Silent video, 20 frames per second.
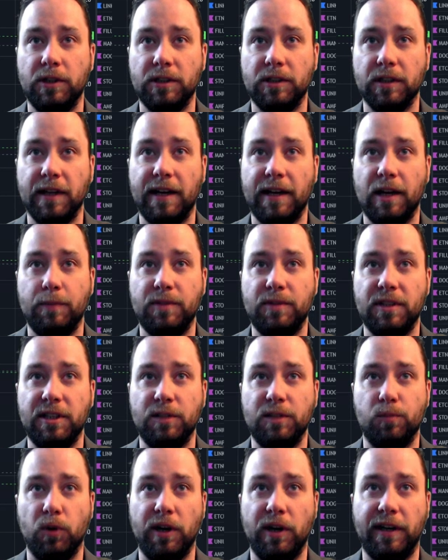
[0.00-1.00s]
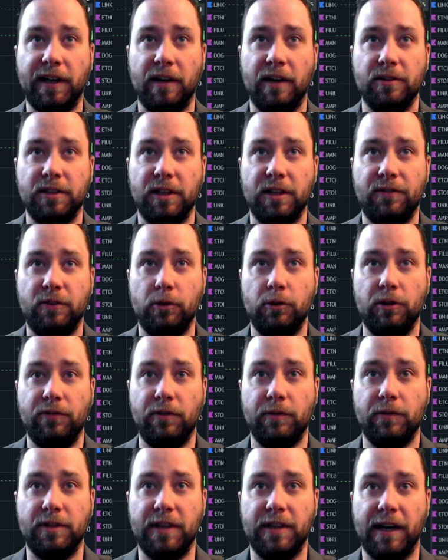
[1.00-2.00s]
which led up to these breakouts and if you would
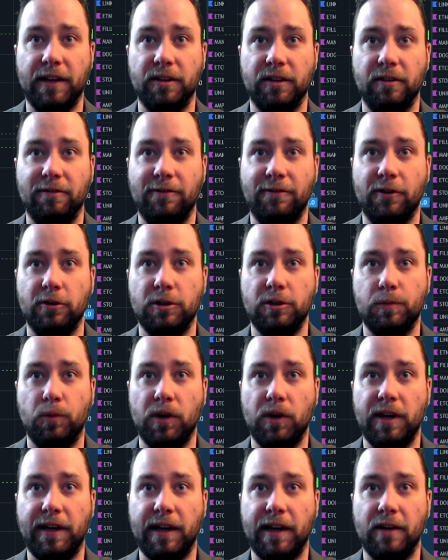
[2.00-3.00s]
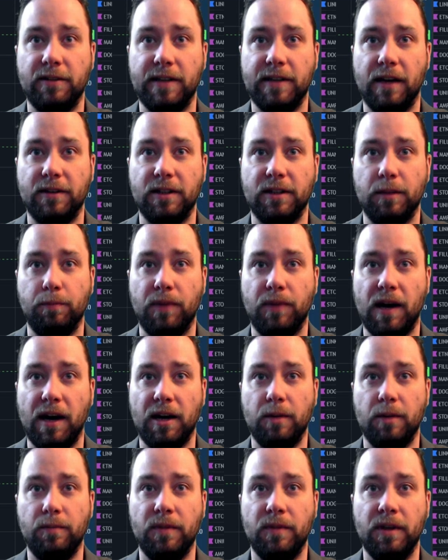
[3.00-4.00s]
have even taken the first breakout down to the
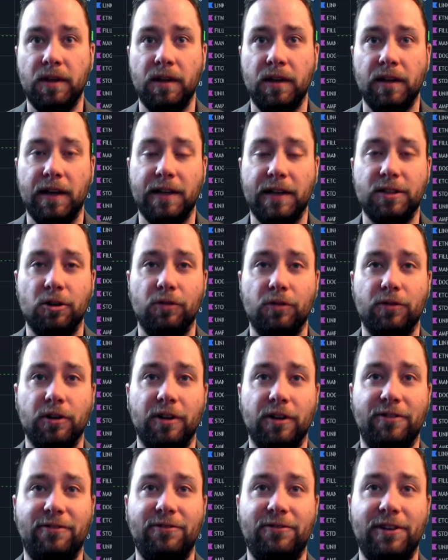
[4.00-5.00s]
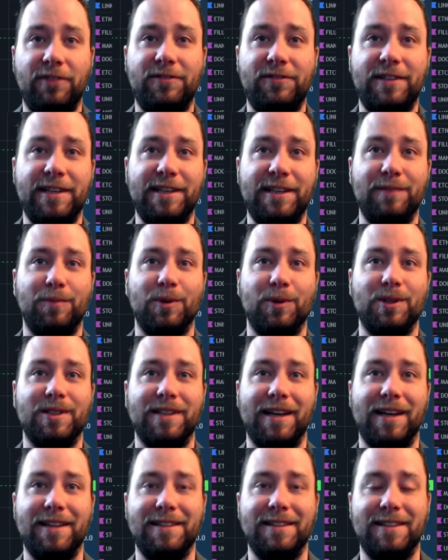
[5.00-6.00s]
bottom that's over a
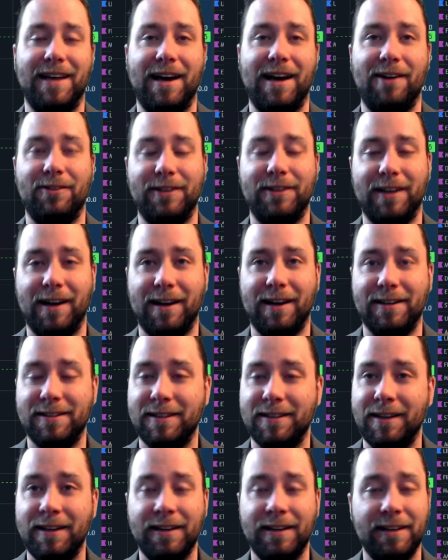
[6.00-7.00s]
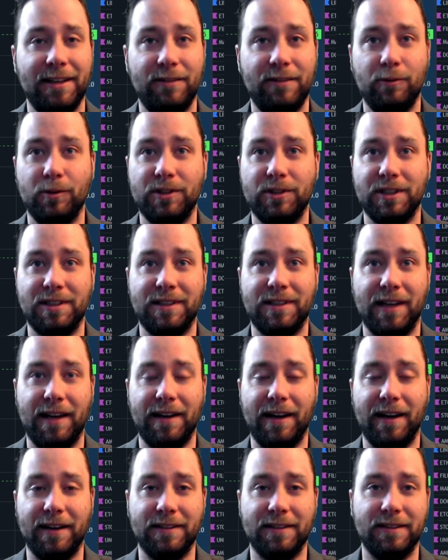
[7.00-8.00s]
15% down, guys. Even with just
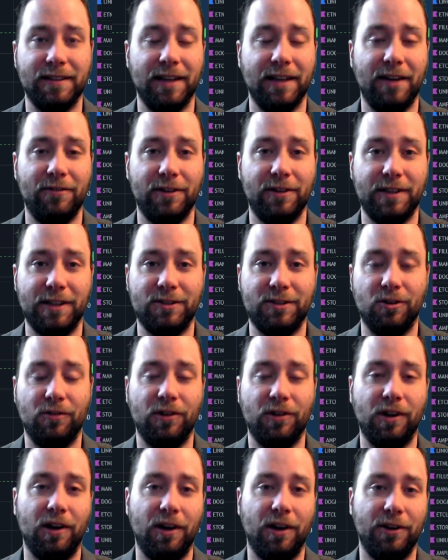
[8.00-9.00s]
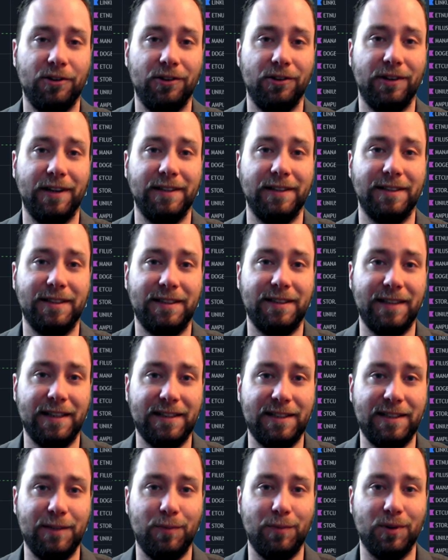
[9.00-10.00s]
10x leverage, that's over
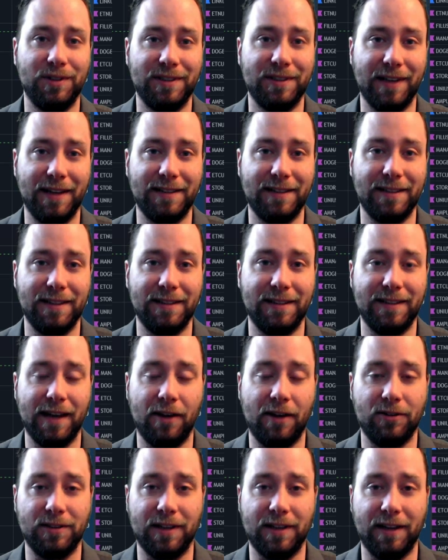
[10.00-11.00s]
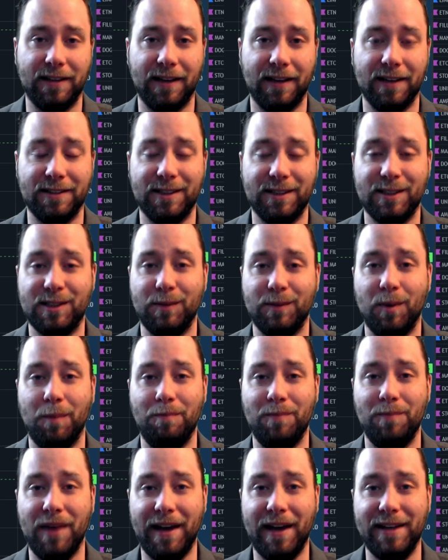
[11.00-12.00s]
160% to the downside, guys. Just some
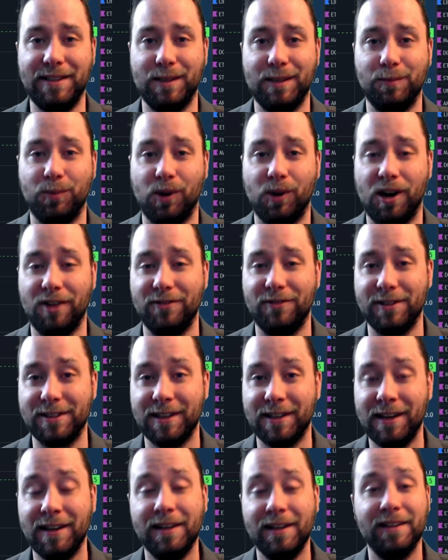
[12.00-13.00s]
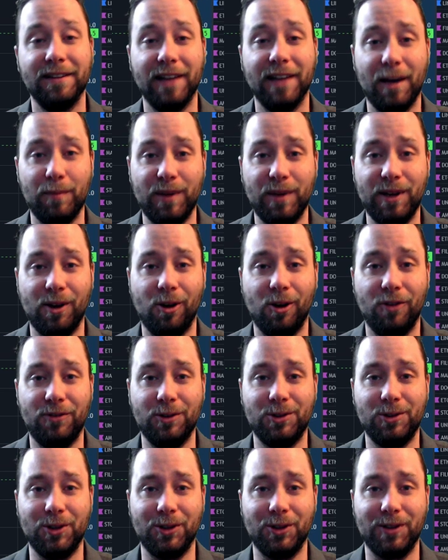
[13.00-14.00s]
amazing profits. Let me know if
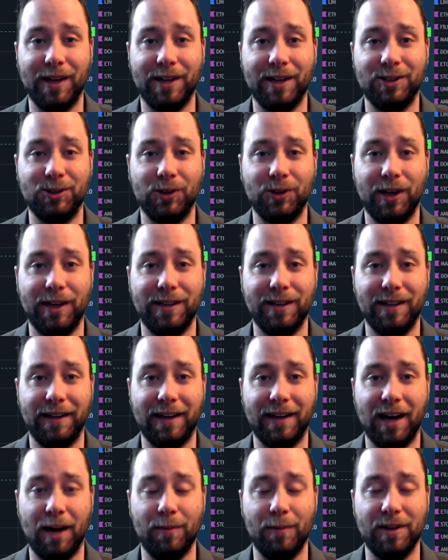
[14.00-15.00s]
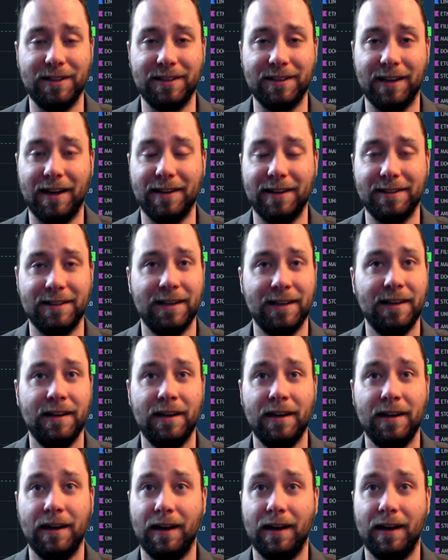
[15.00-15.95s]
you took that trade in the comments, guys.